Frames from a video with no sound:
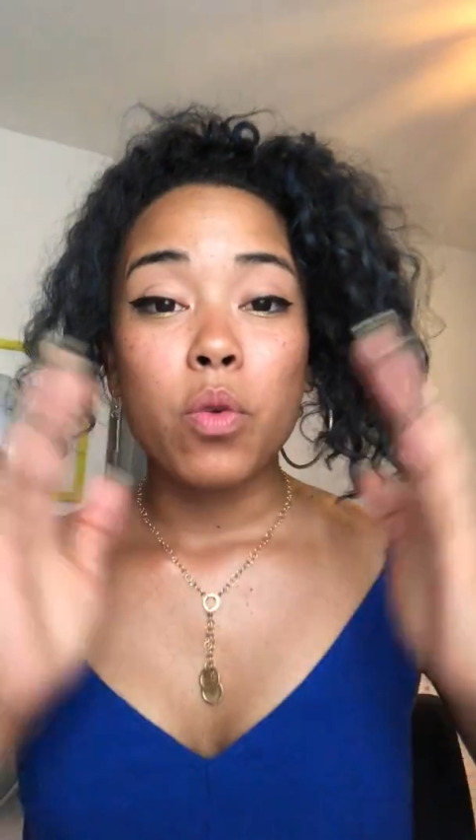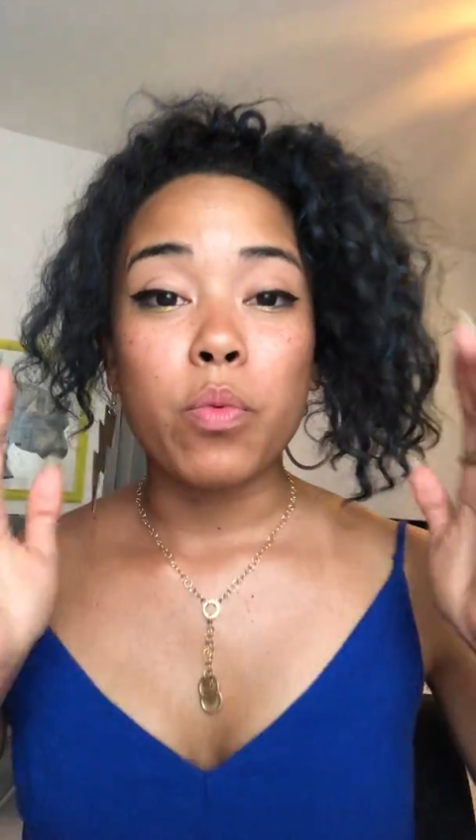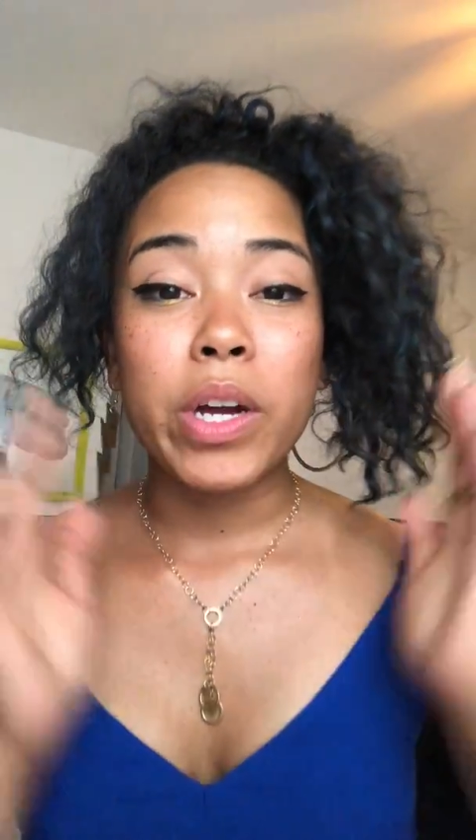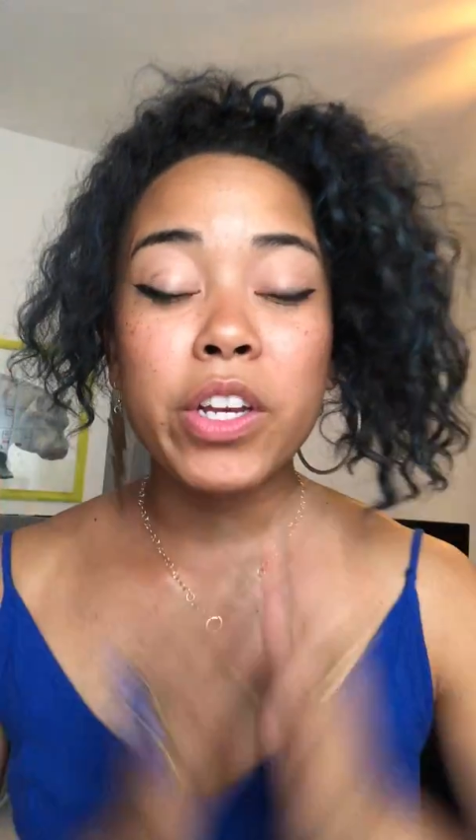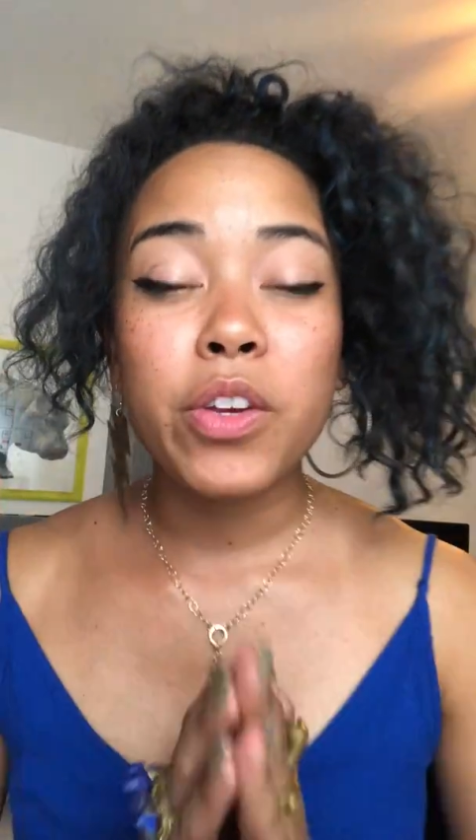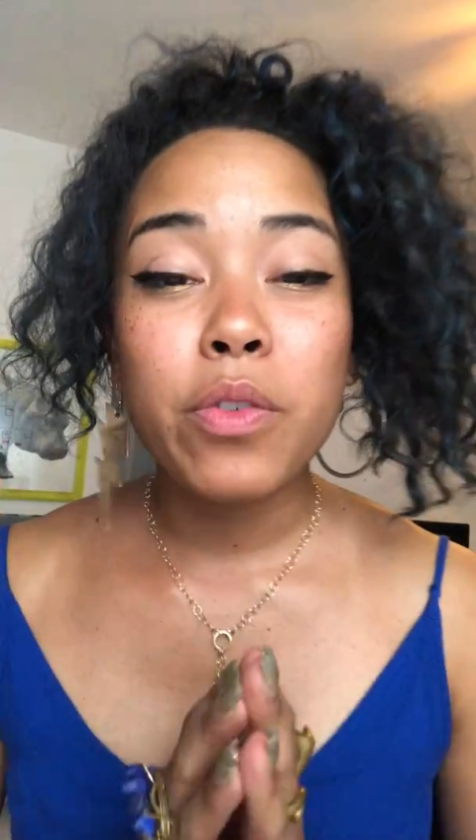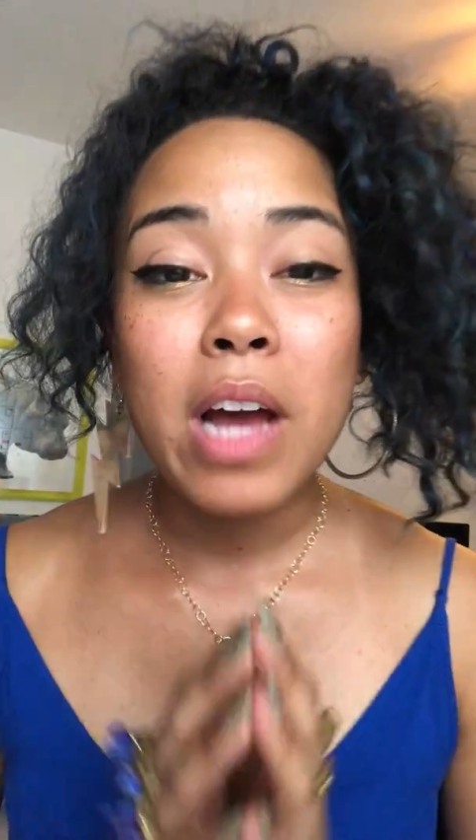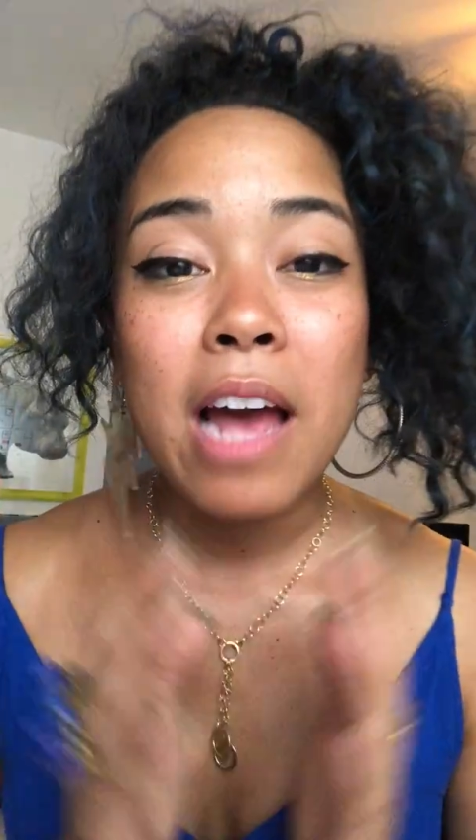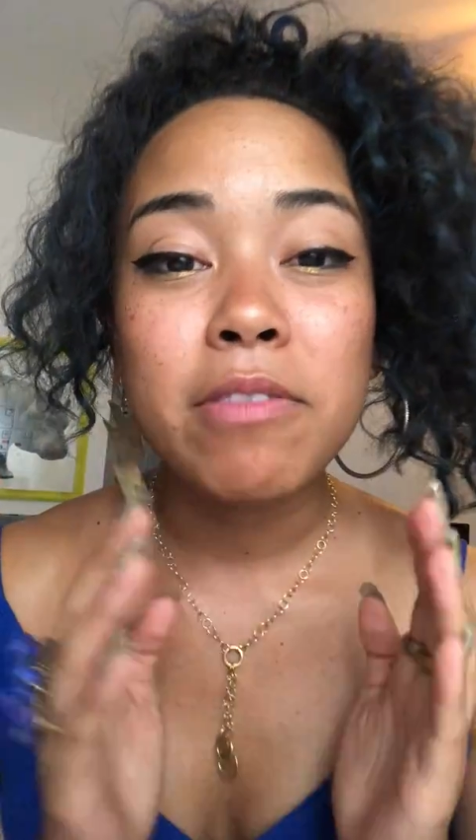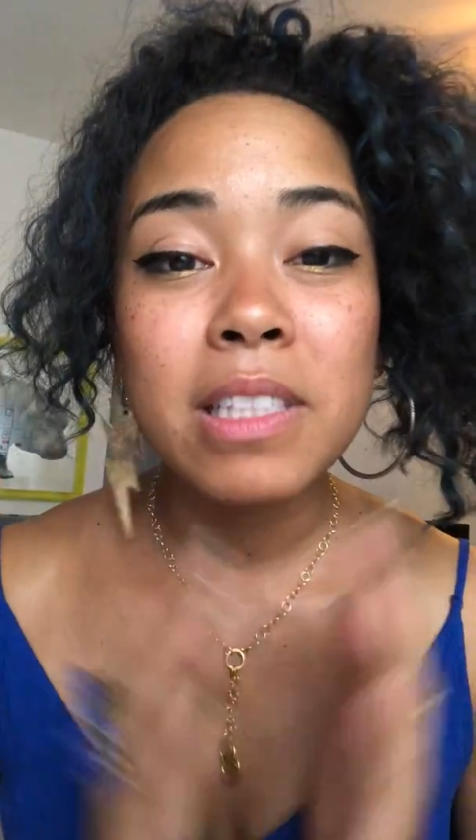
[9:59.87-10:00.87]
when you
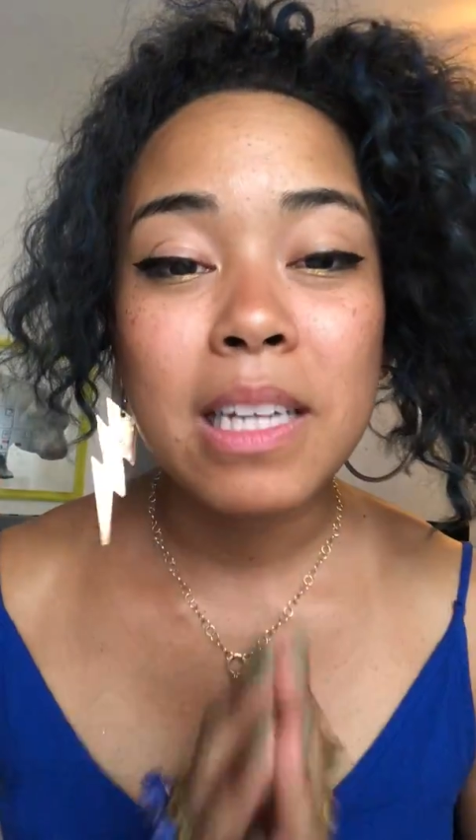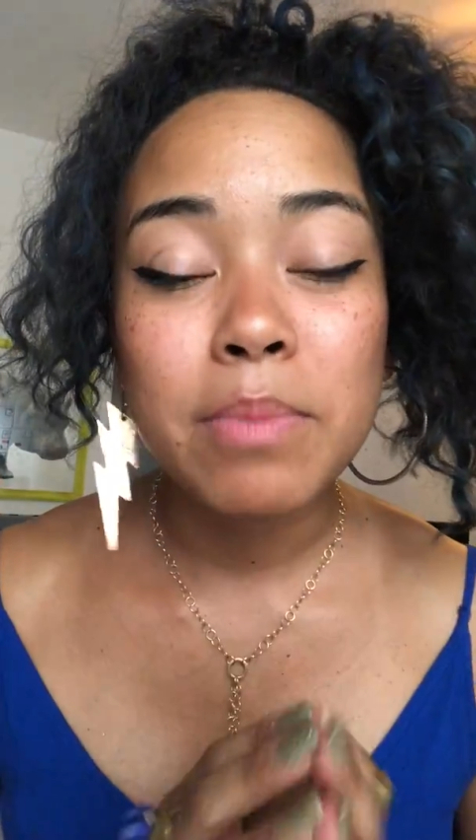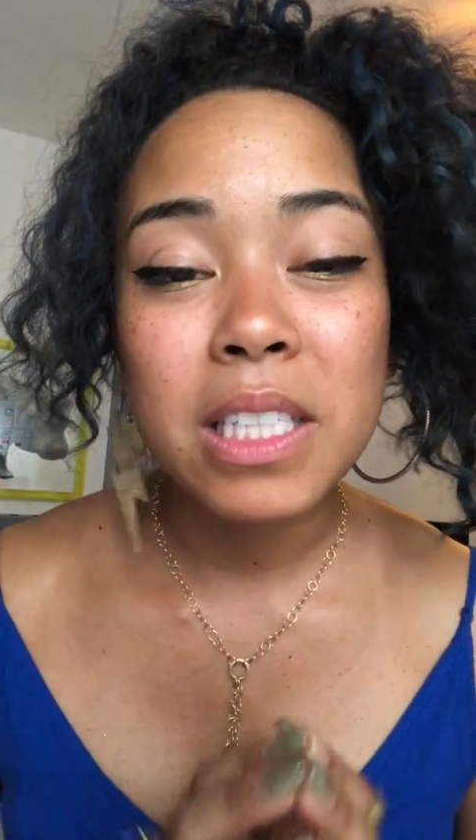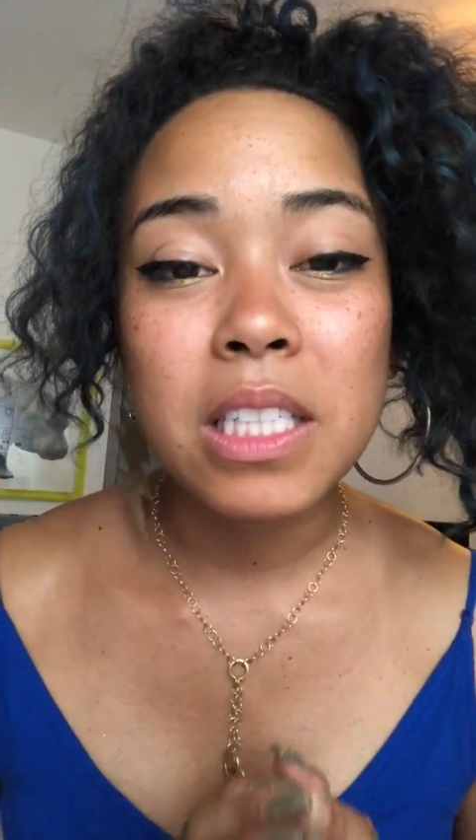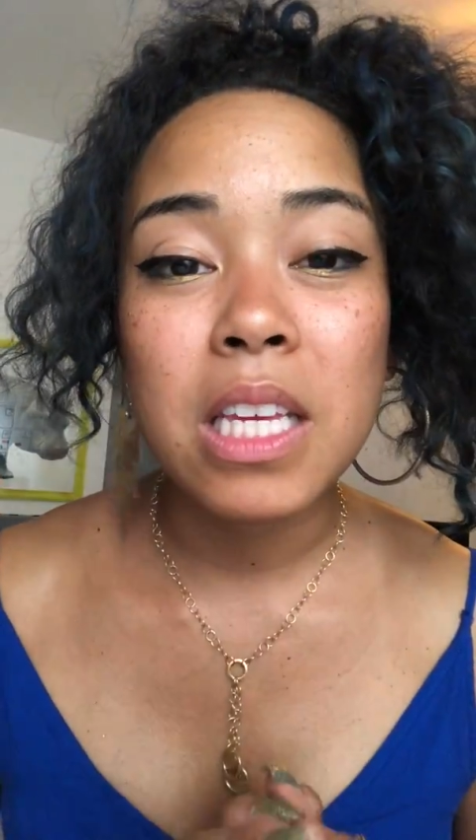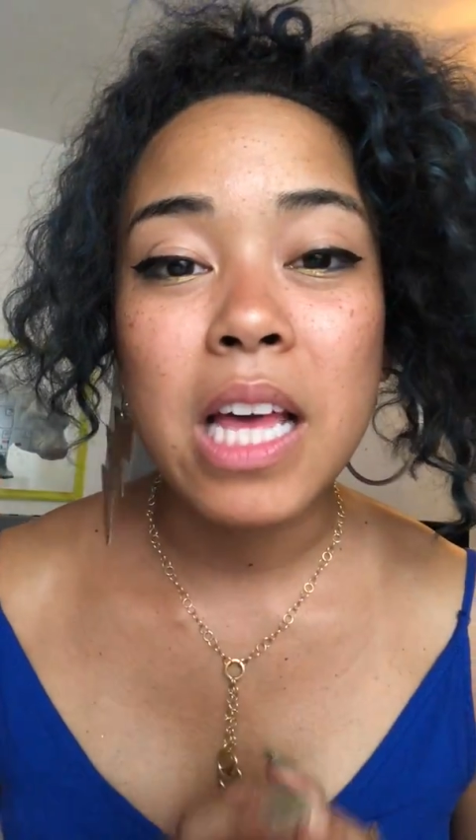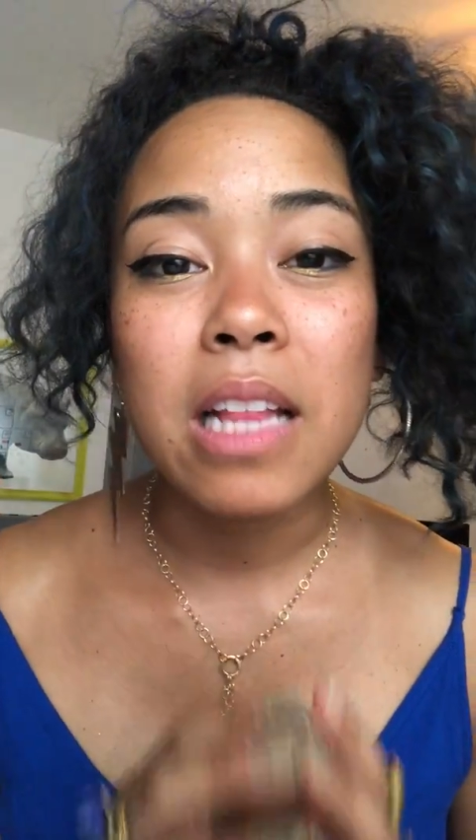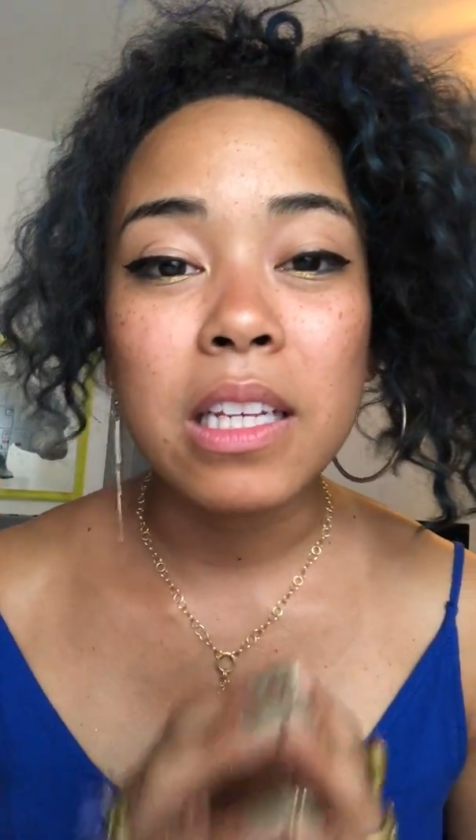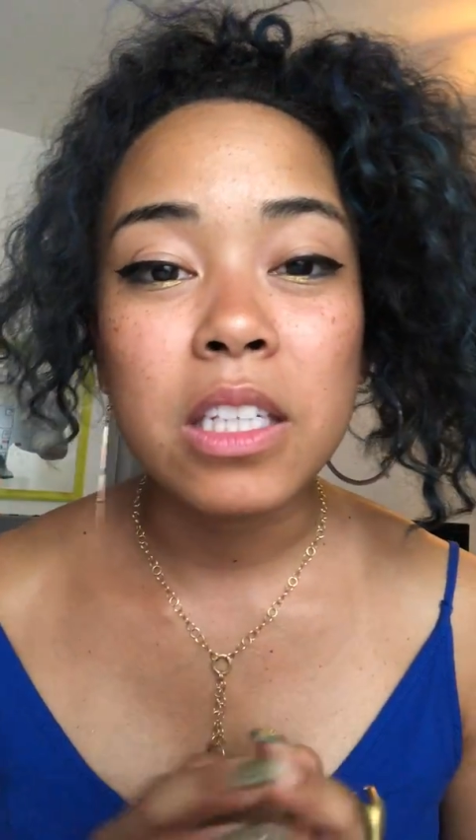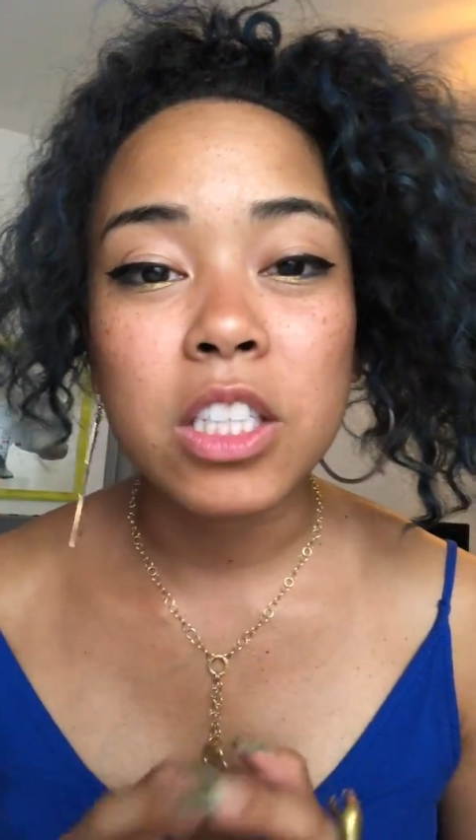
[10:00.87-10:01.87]
have stepped into that
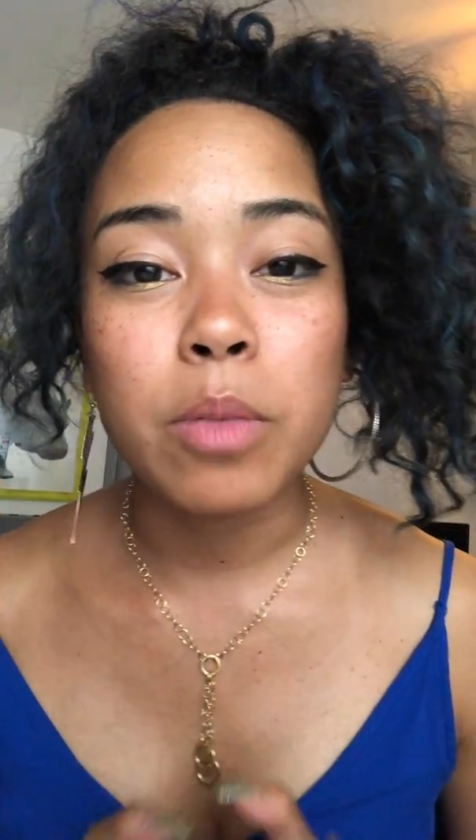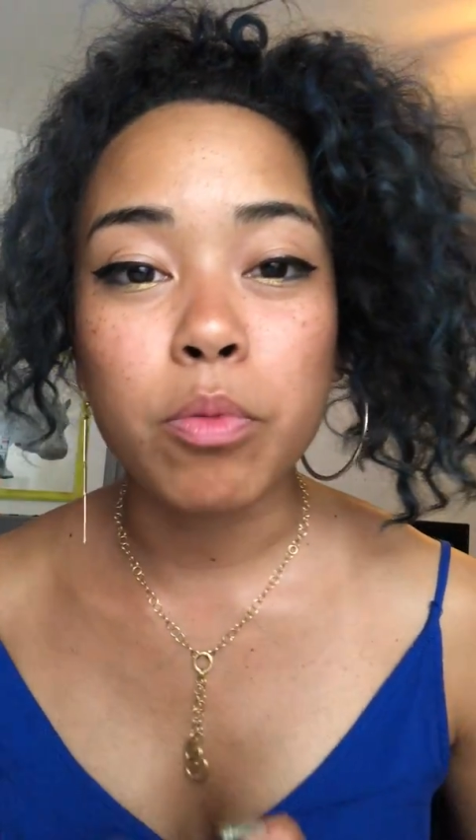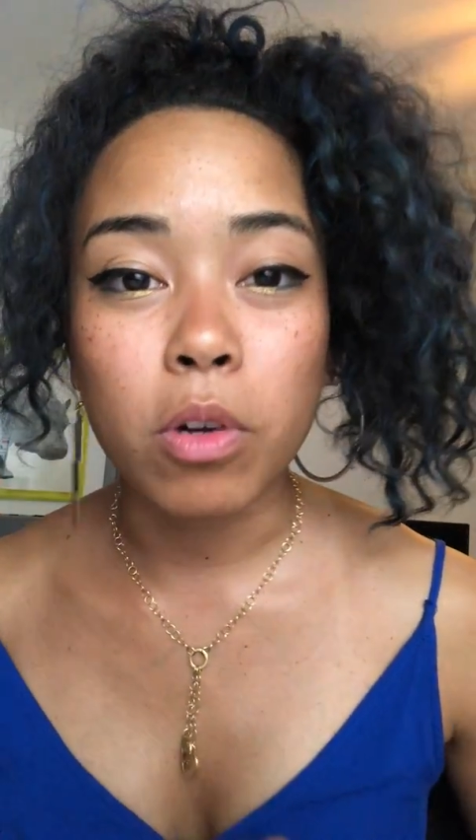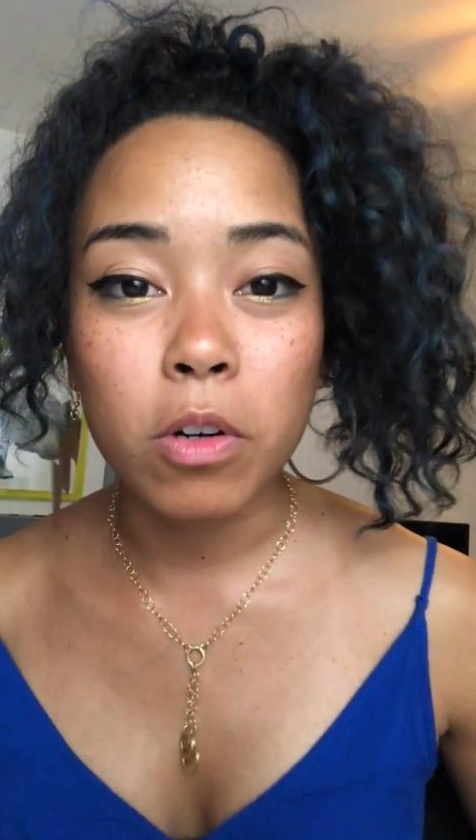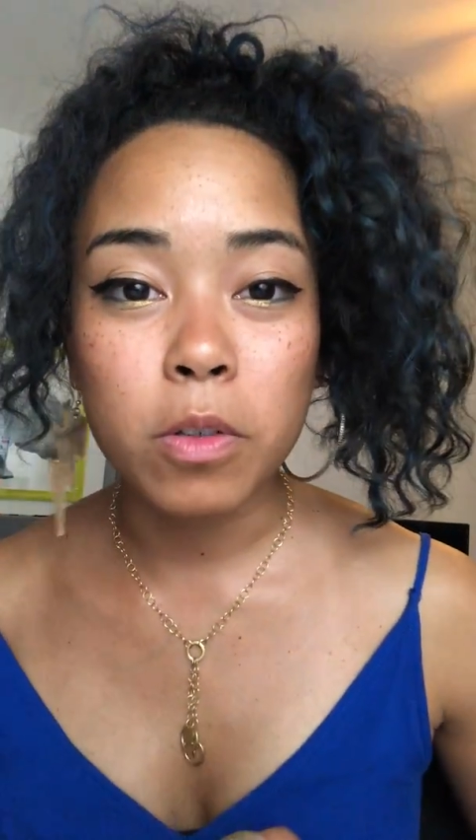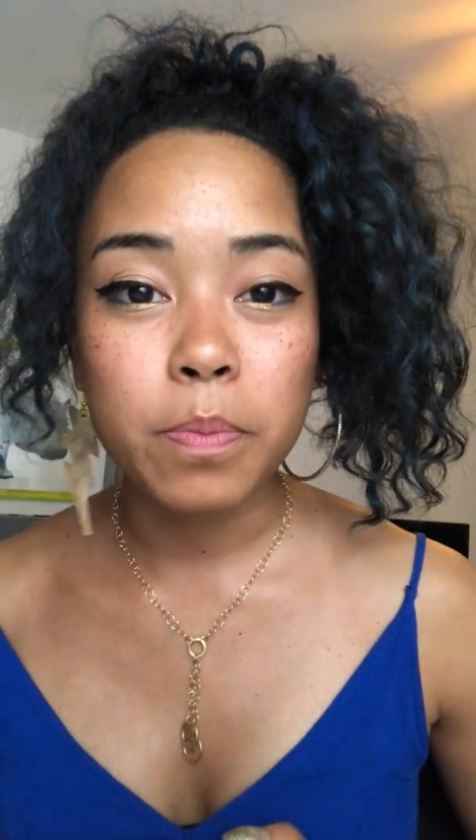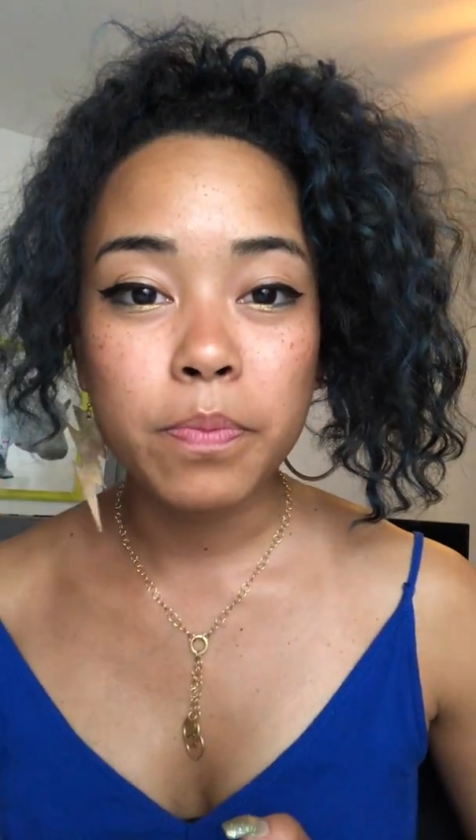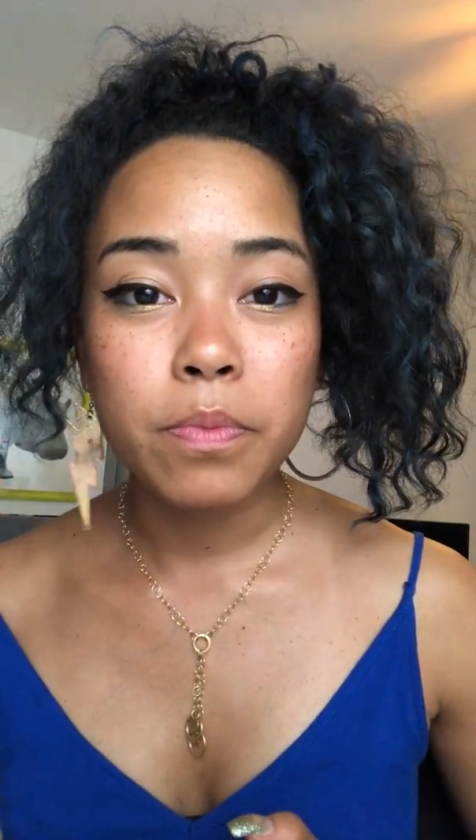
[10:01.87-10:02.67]
leadership role